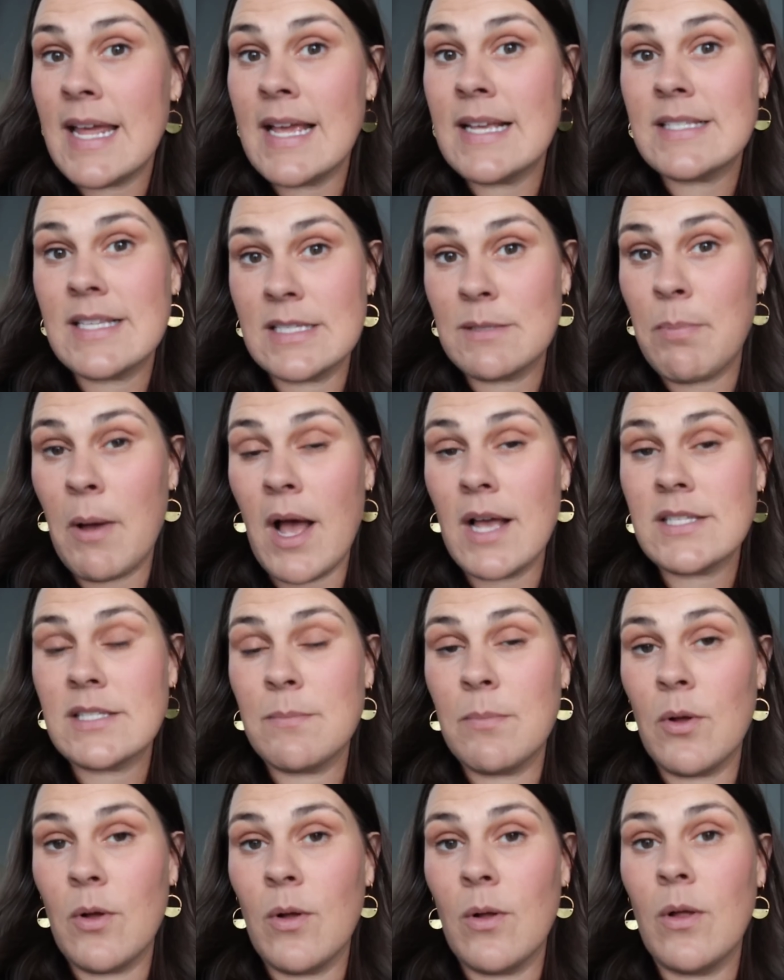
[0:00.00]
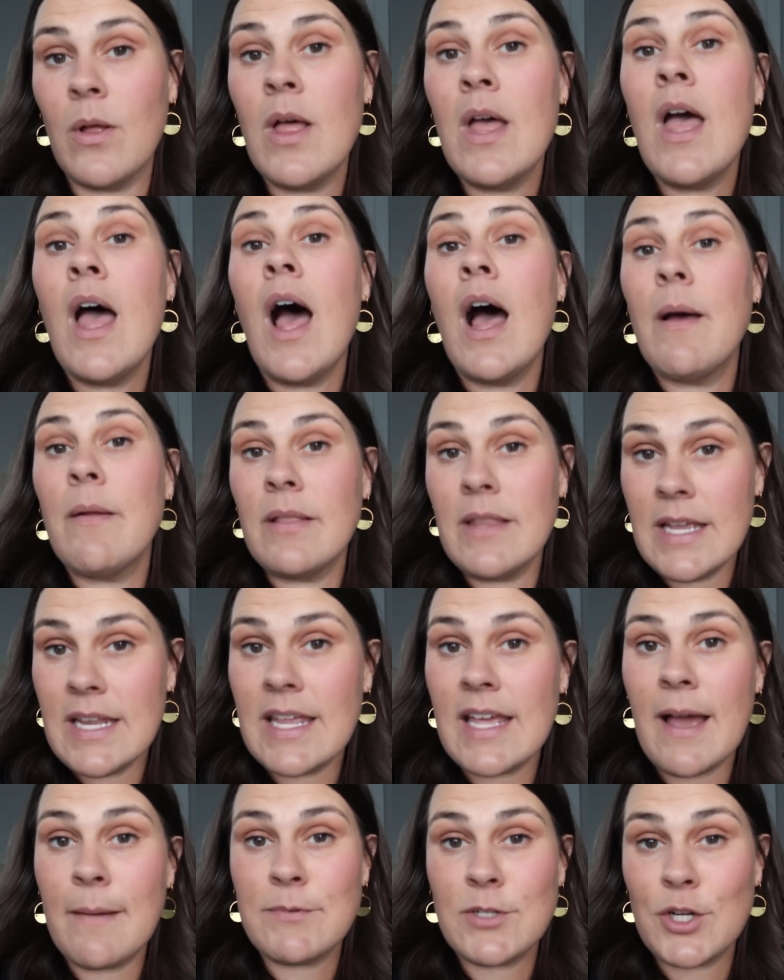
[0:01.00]
days as possible
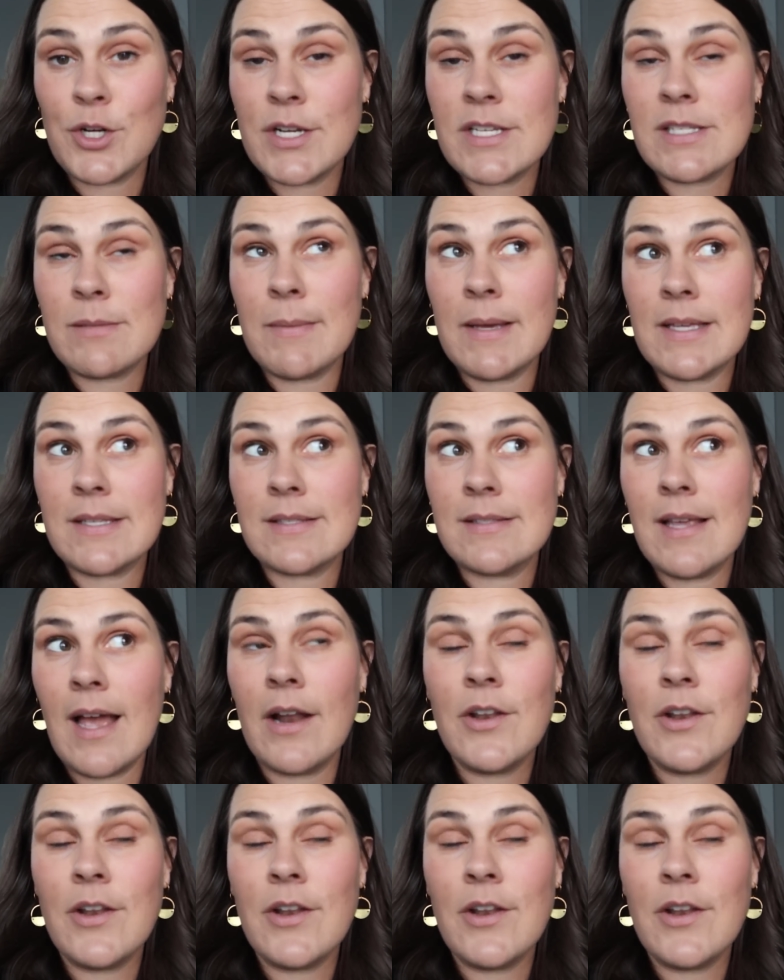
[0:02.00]
leading up to Christmas.